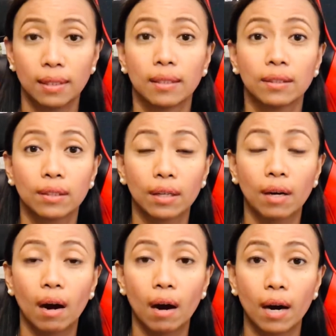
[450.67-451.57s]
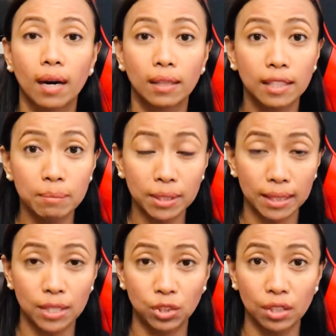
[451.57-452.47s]
There are
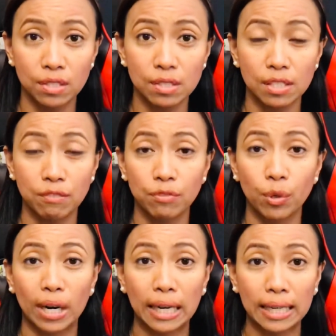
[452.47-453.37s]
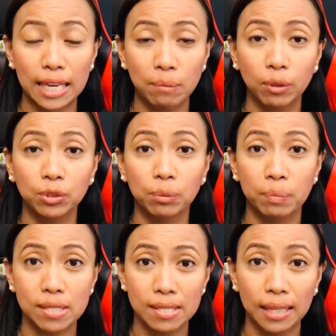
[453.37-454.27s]
limitations if you are unable to
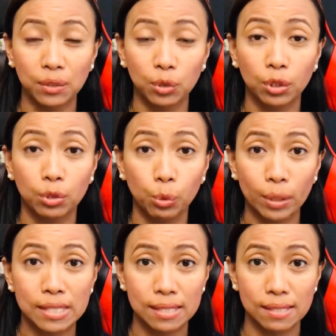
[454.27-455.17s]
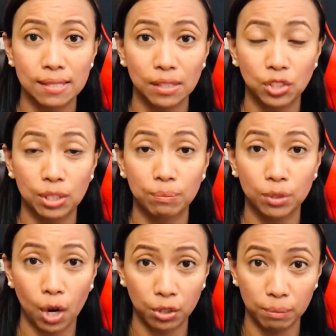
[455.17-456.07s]
present your dual citizenship
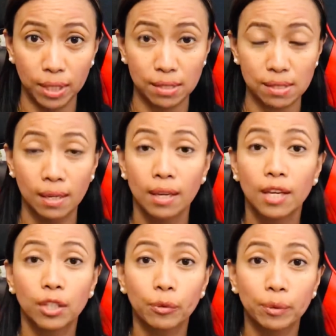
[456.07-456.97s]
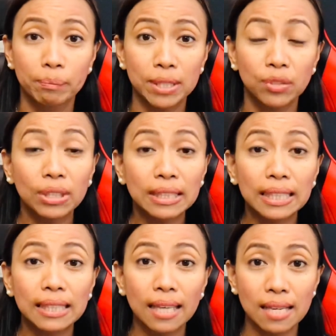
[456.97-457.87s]
documents. You will be
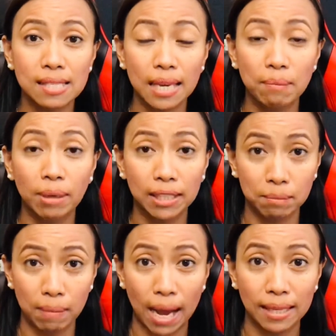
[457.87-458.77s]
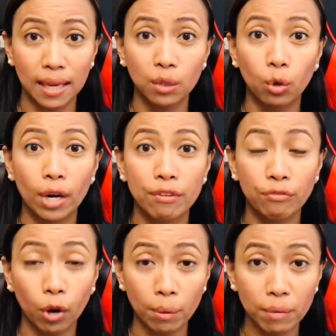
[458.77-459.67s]
treated as a Balikbayan or a
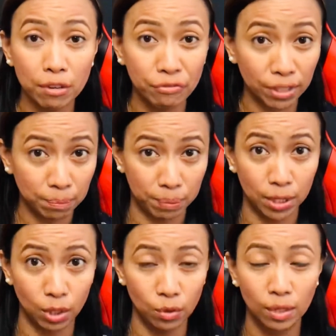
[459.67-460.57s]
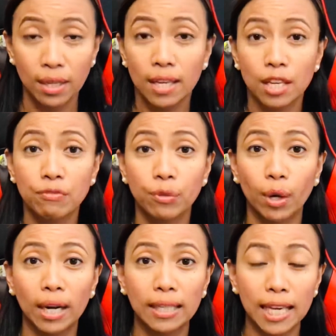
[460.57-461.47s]
former Filipino if
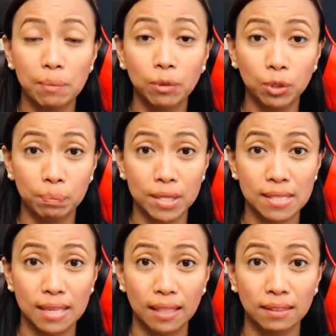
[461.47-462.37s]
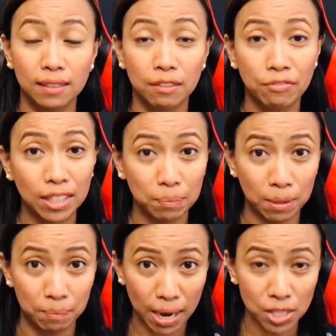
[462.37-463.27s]
you are unable to present the
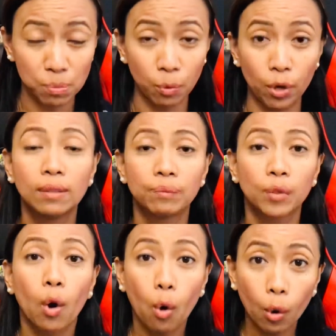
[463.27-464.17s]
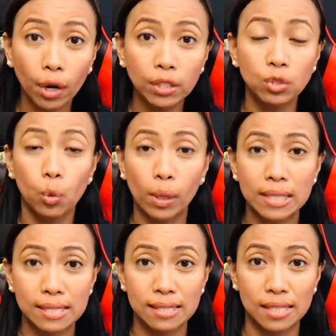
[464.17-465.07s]
Philippine passport or
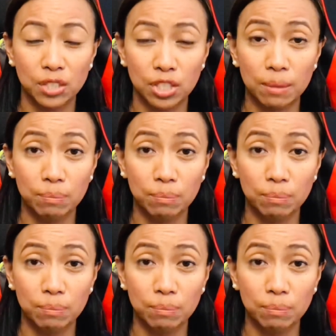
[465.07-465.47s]
dual citizenship